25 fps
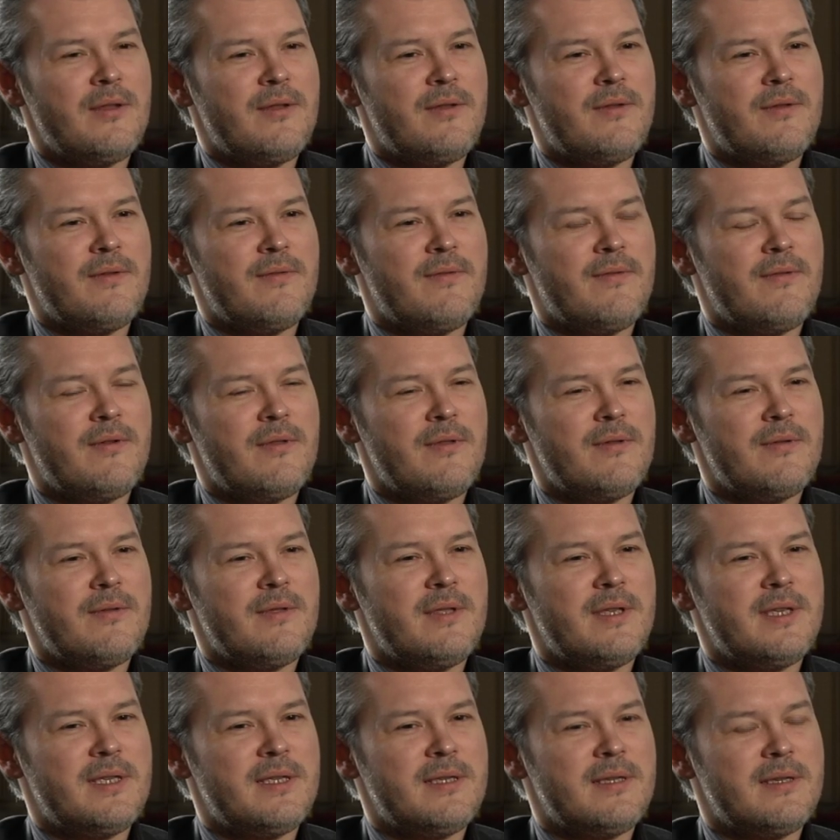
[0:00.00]
to follow
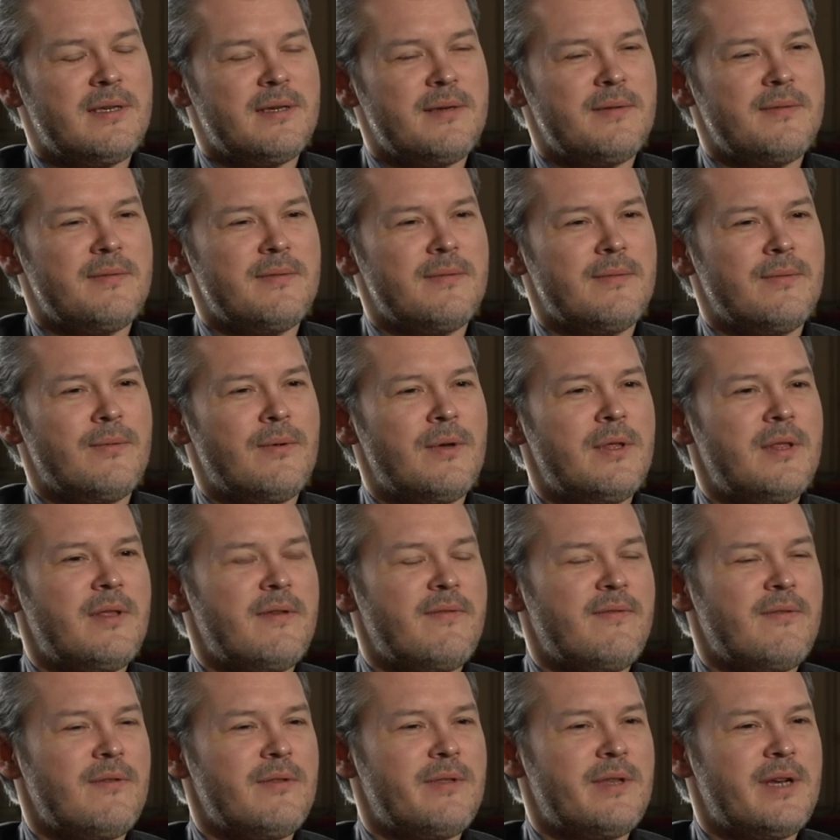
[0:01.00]
this
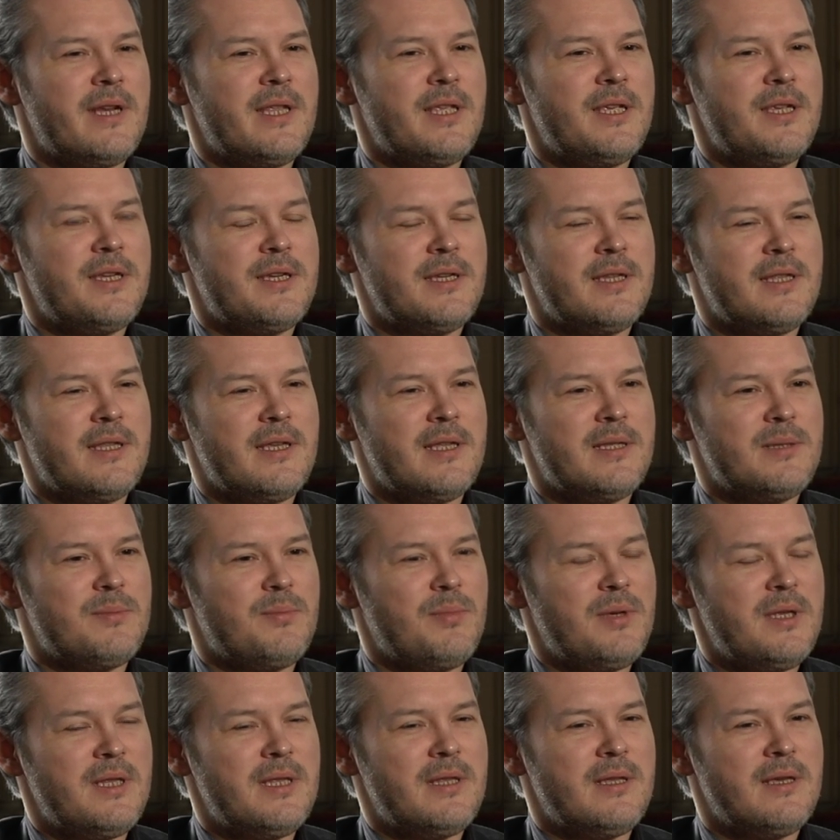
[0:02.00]
wonderful tradition that's
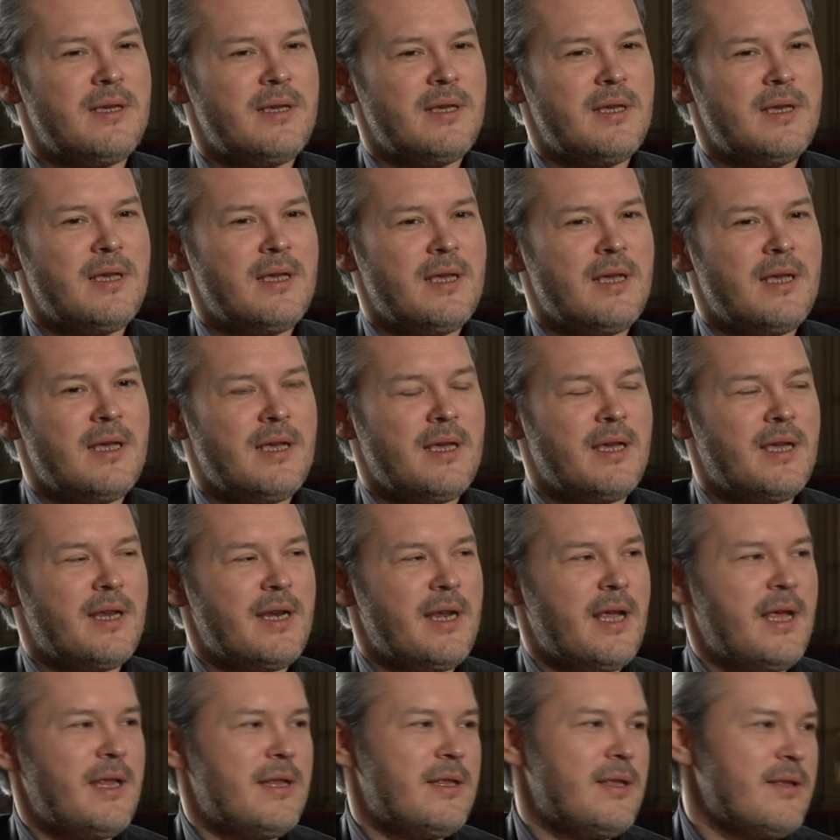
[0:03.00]
been
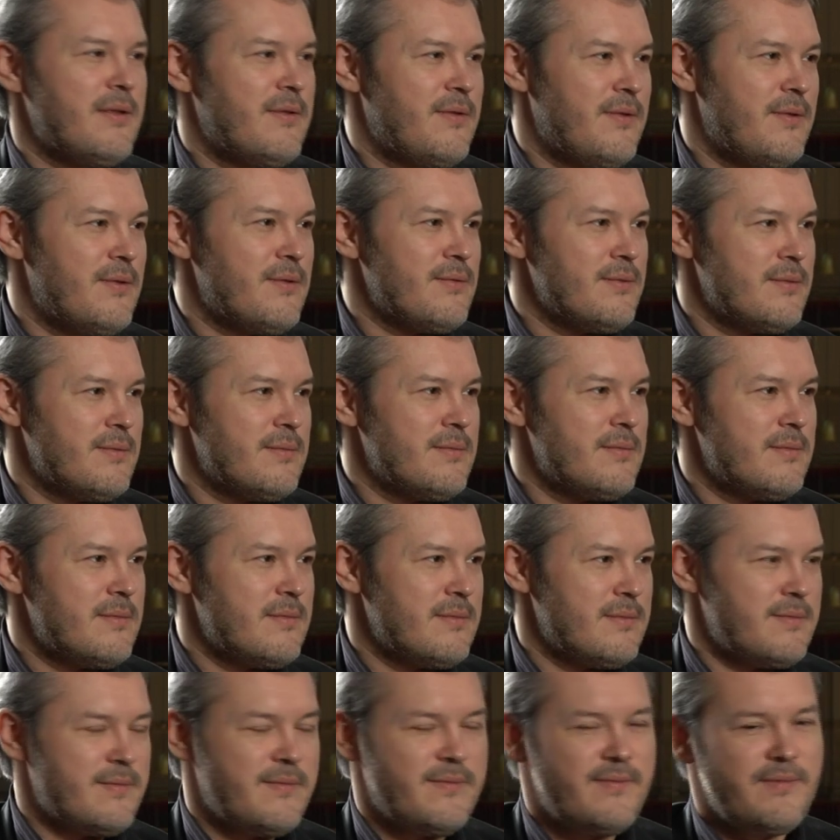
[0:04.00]
created through
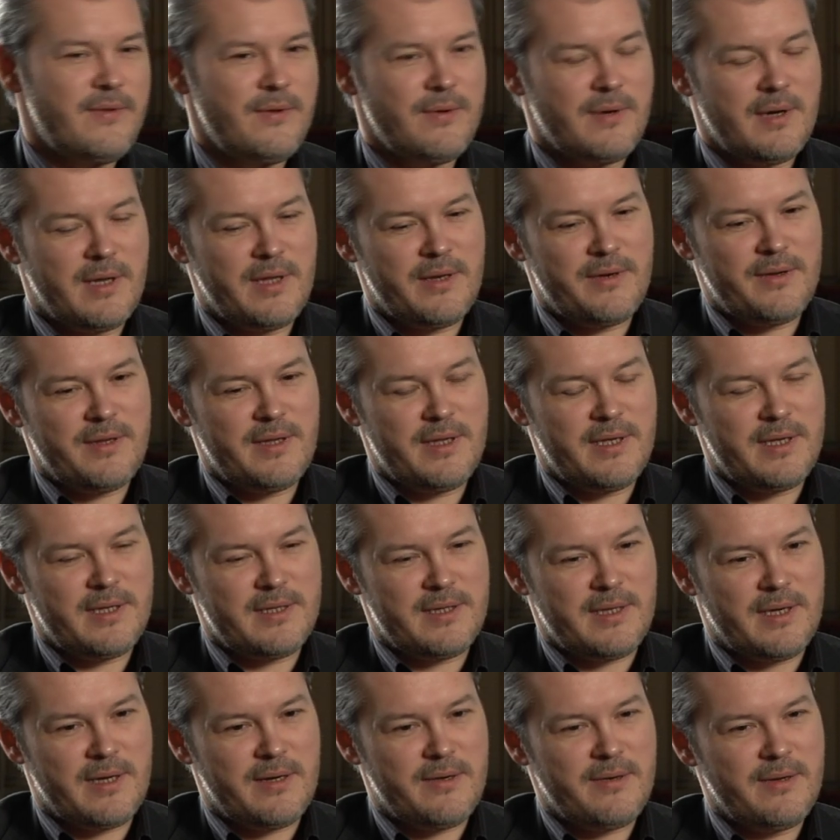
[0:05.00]
a few hundred years
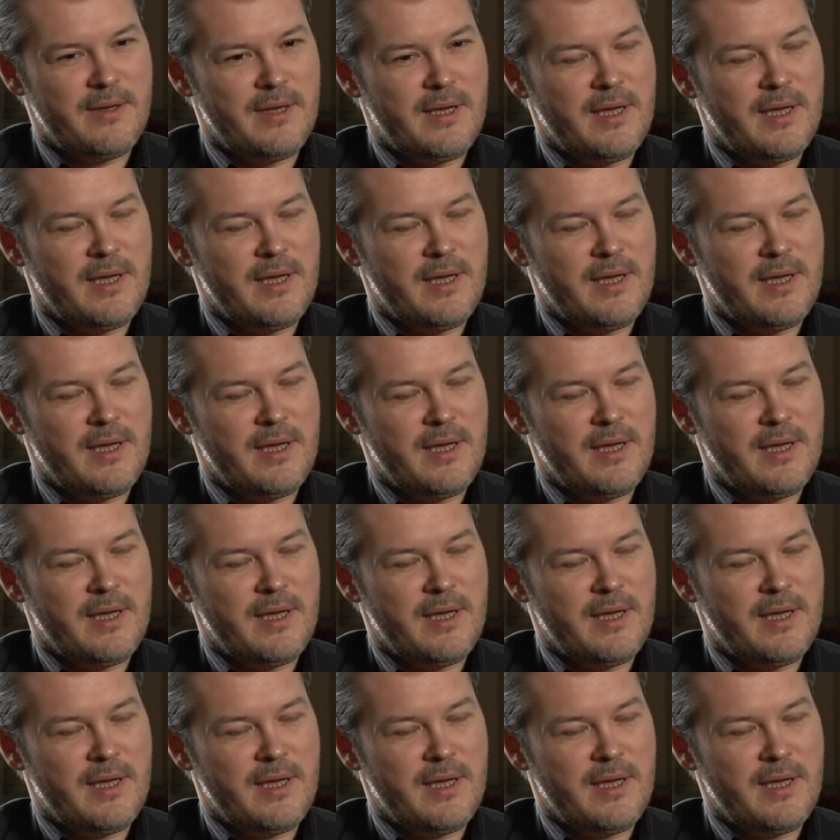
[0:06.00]
now.